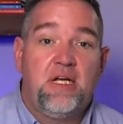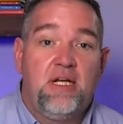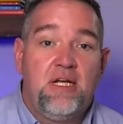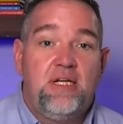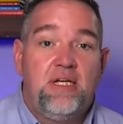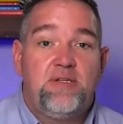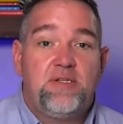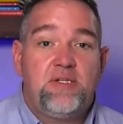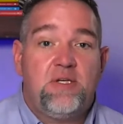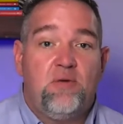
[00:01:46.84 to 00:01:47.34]

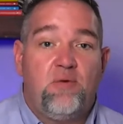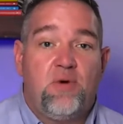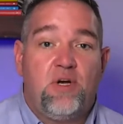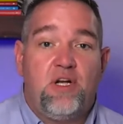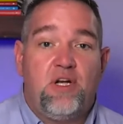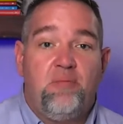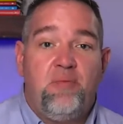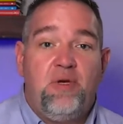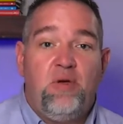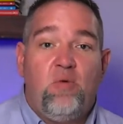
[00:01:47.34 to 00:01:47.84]
So we're
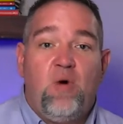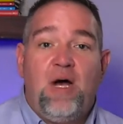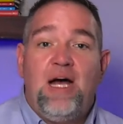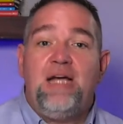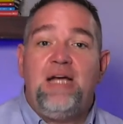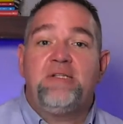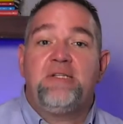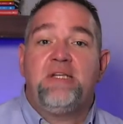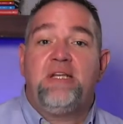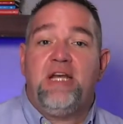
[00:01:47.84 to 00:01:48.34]
going to be
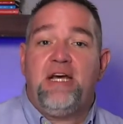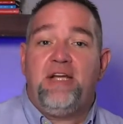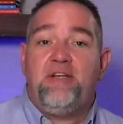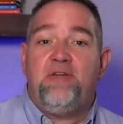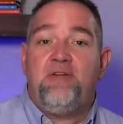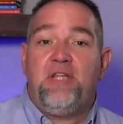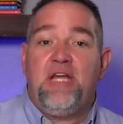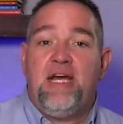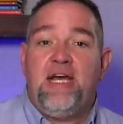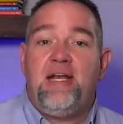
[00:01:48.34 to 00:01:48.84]
wise and not
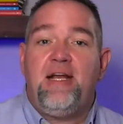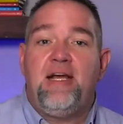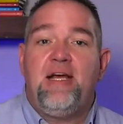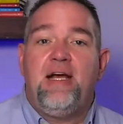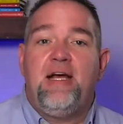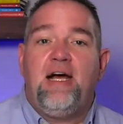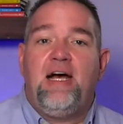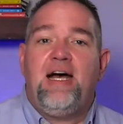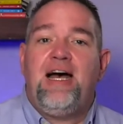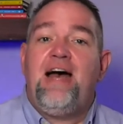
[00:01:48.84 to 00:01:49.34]
do that.
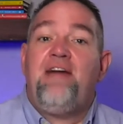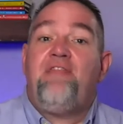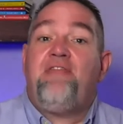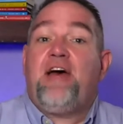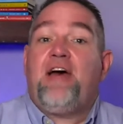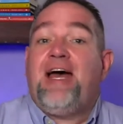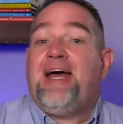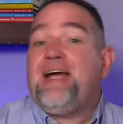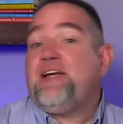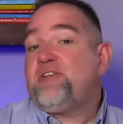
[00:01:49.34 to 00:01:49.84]
I've
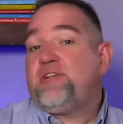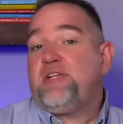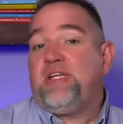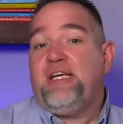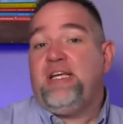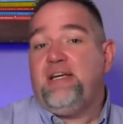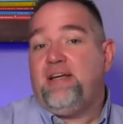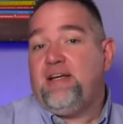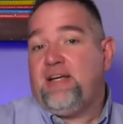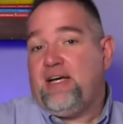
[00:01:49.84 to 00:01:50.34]

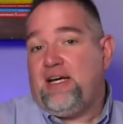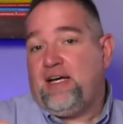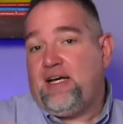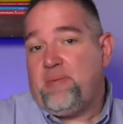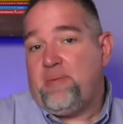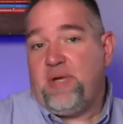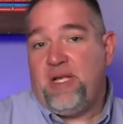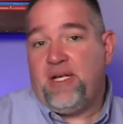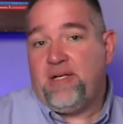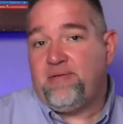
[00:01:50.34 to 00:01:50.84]
actually,
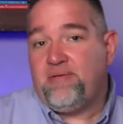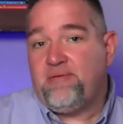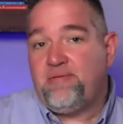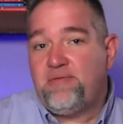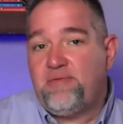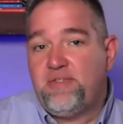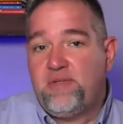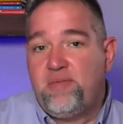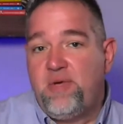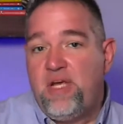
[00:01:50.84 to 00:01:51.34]

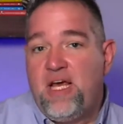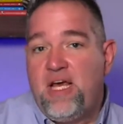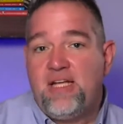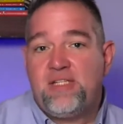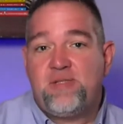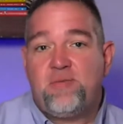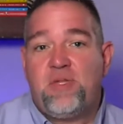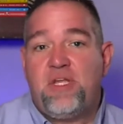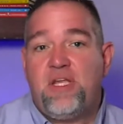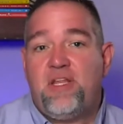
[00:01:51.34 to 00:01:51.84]
to be
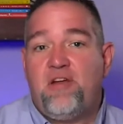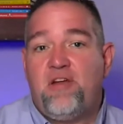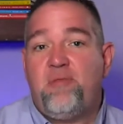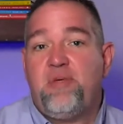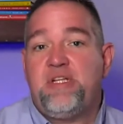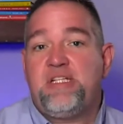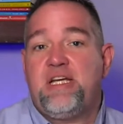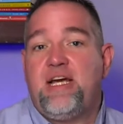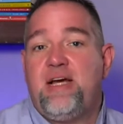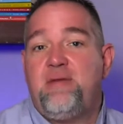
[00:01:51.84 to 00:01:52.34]
honest with you, there have
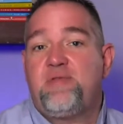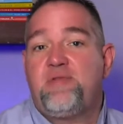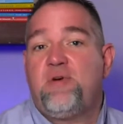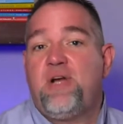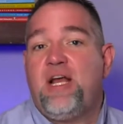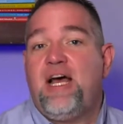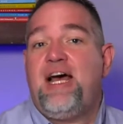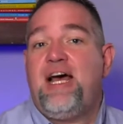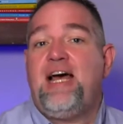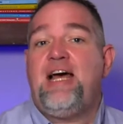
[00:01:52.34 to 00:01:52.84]
been times when
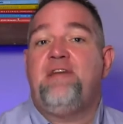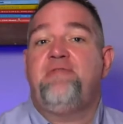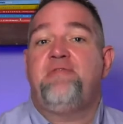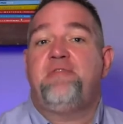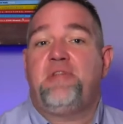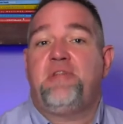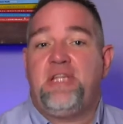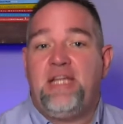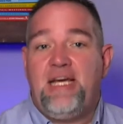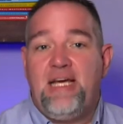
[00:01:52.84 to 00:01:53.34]
I've
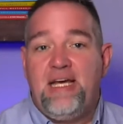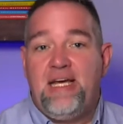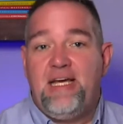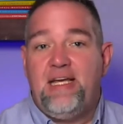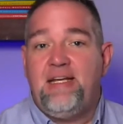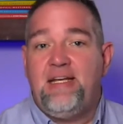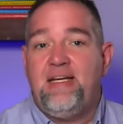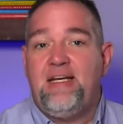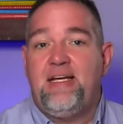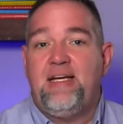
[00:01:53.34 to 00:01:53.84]

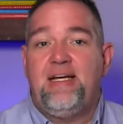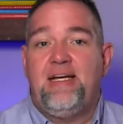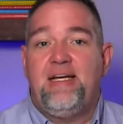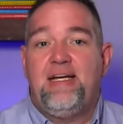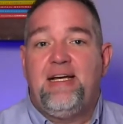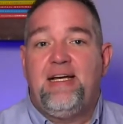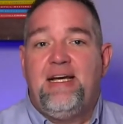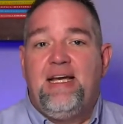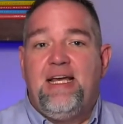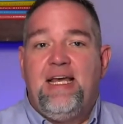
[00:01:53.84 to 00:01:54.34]
led
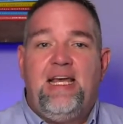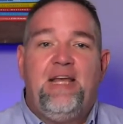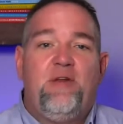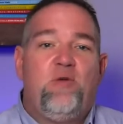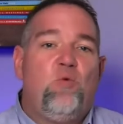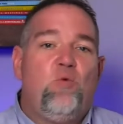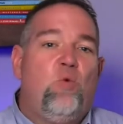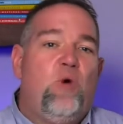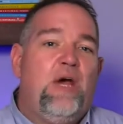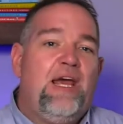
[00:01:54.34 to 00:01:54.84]

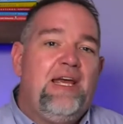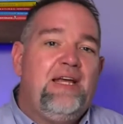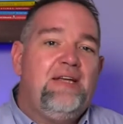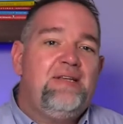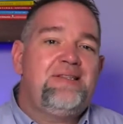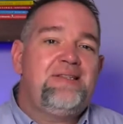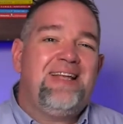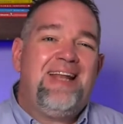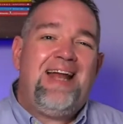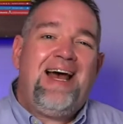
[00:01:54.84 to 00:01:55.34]
in
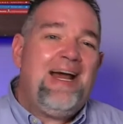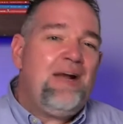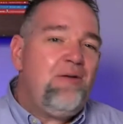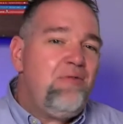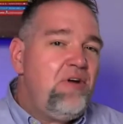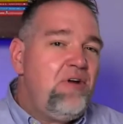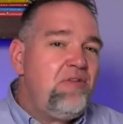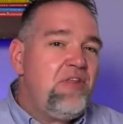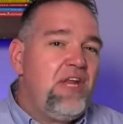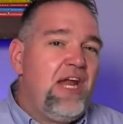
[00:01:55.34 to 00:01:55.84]
ways that I don't
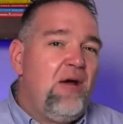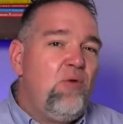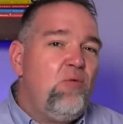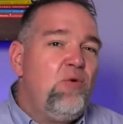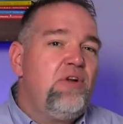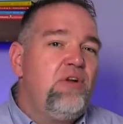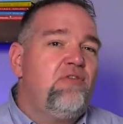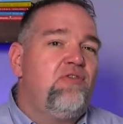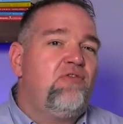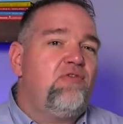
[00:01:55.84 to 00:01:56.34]
know that I would
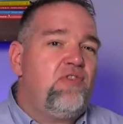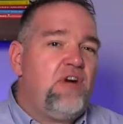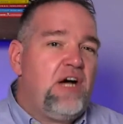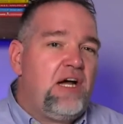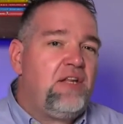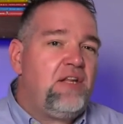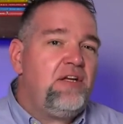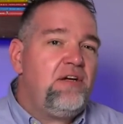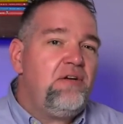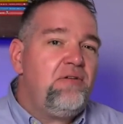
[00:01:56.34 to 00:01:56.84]
have
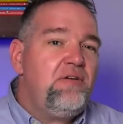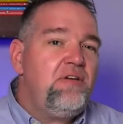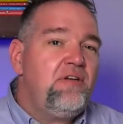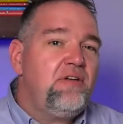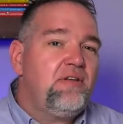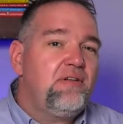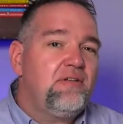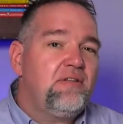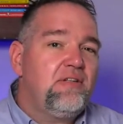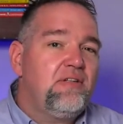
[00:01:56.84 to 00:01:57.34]
followed
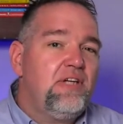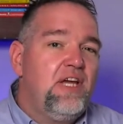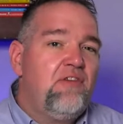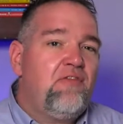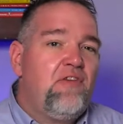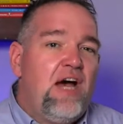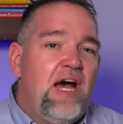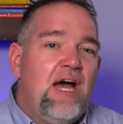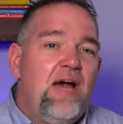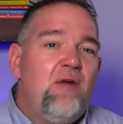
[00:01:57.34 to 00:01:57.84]
if
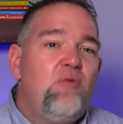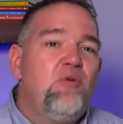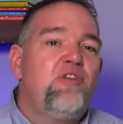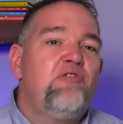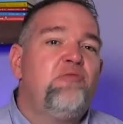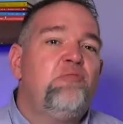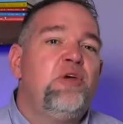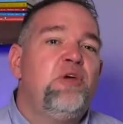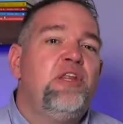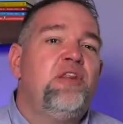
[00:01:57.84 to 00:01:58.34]
I would
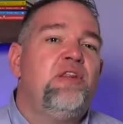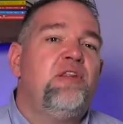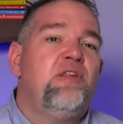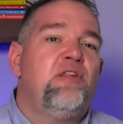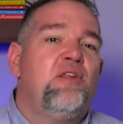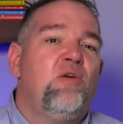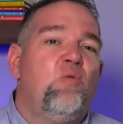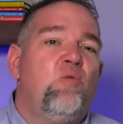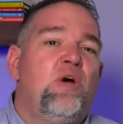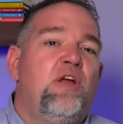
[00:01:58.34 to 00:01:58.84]
have been
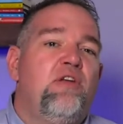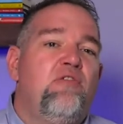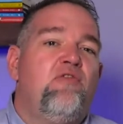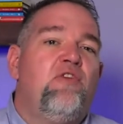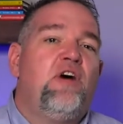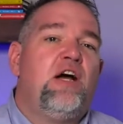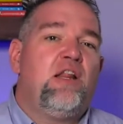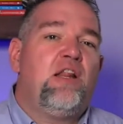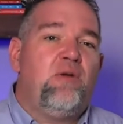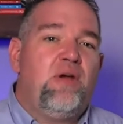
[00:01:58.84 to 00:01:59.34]
the one
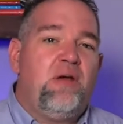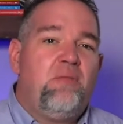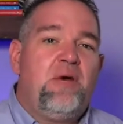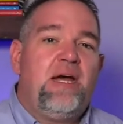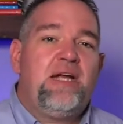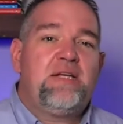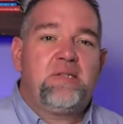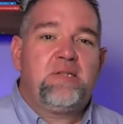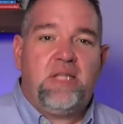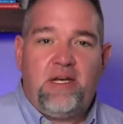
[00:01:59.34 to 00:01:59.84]
following
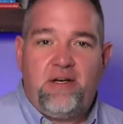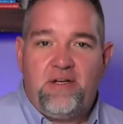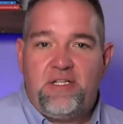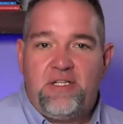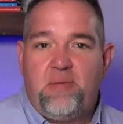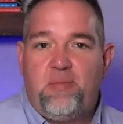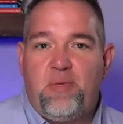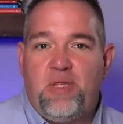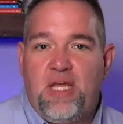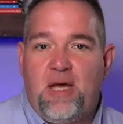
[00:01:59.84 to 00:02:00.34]
Mike's
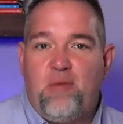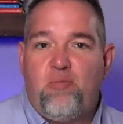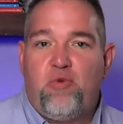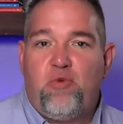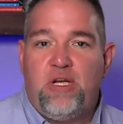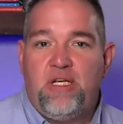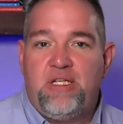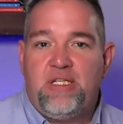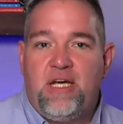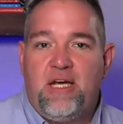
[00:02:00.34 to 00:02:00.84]
leadership at that
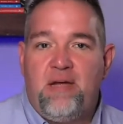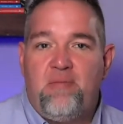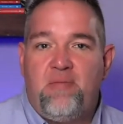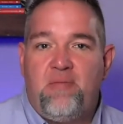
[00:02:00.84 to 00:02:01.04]
point in time.